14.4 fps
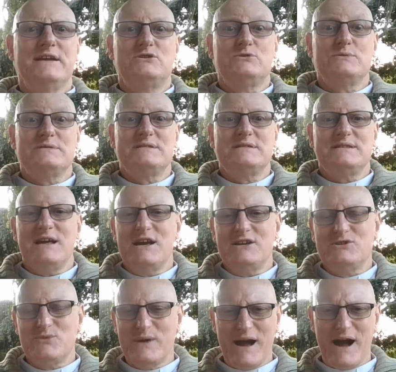to a
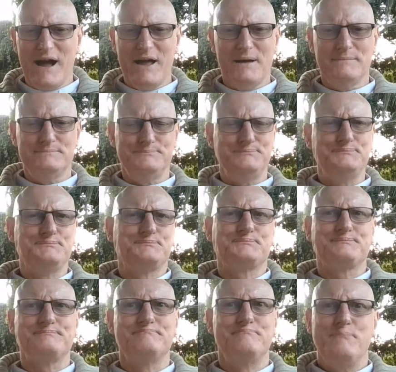stage where I am
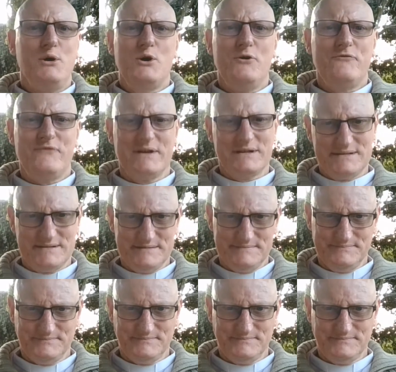perfect.